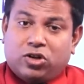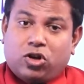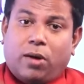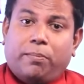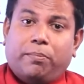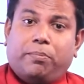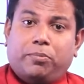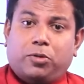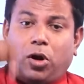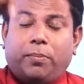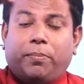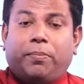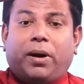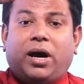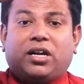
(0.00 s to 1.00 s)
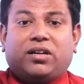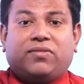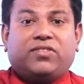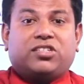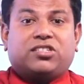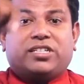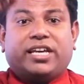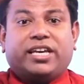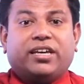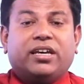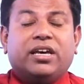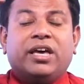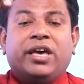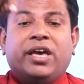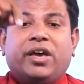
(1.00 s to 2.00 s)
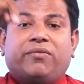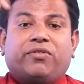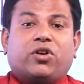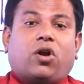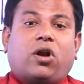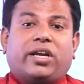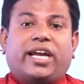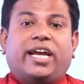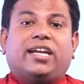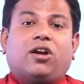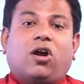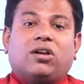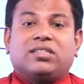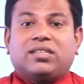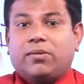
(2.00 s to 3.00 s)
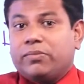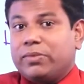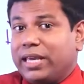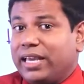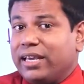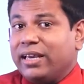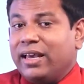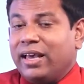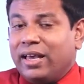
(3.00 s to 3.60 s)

top part of the string, if you rotate on something,